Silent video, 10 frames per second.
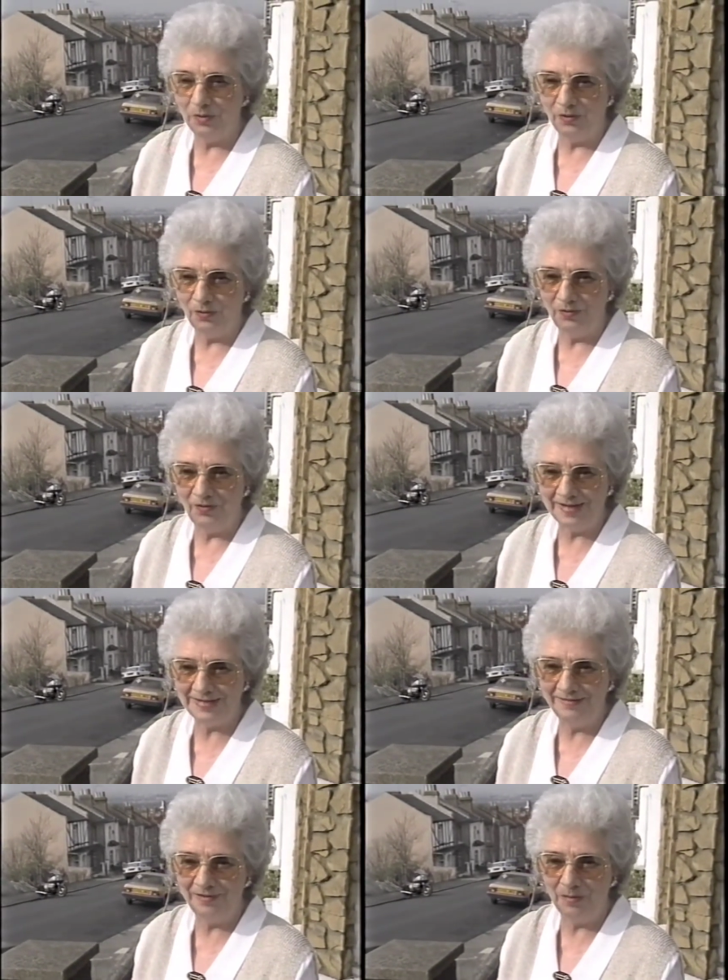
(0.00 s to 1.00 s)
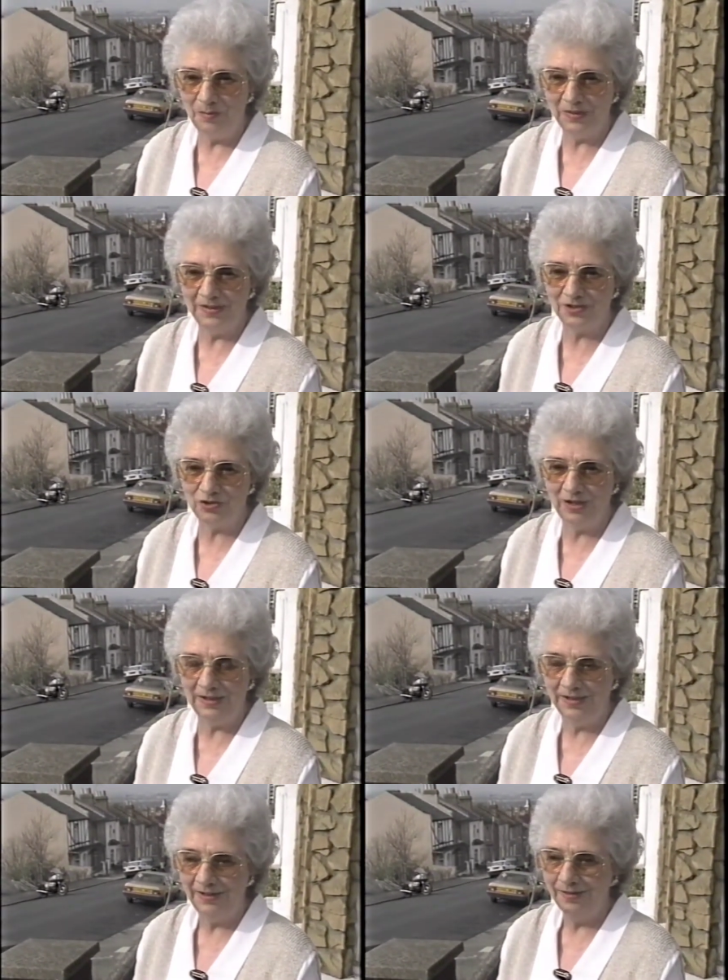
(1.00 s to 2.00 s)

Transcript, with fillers: with all the rest of them in the street.